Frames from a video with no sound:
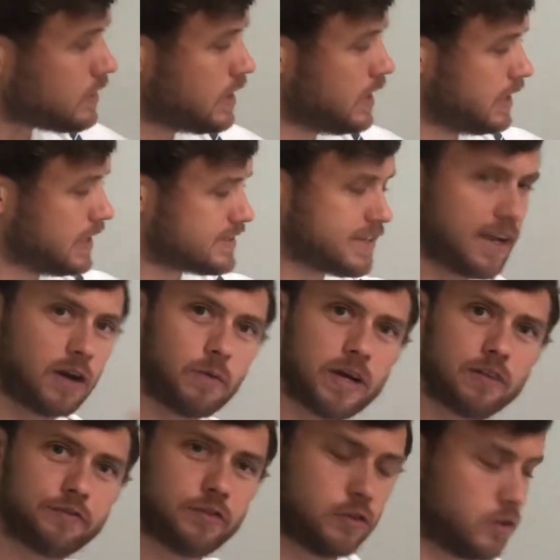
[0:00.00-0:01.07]
Let's say I
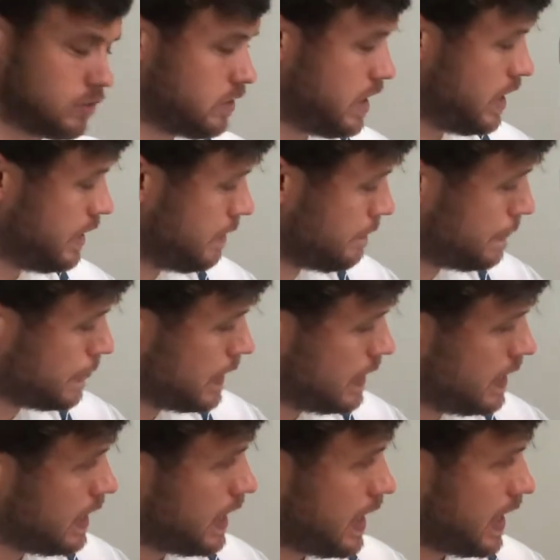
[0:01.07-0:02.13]
went for a run
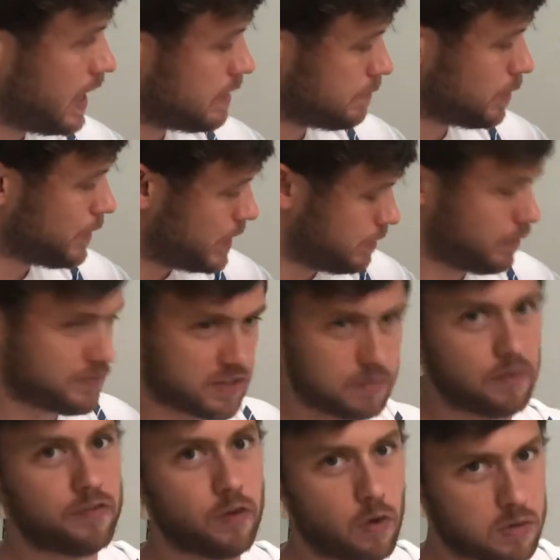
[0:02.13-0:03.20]
and my weight obviously
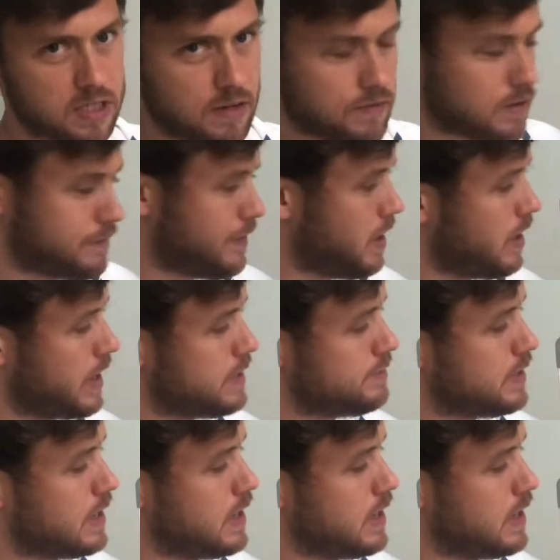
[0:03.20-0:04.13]
before was 75,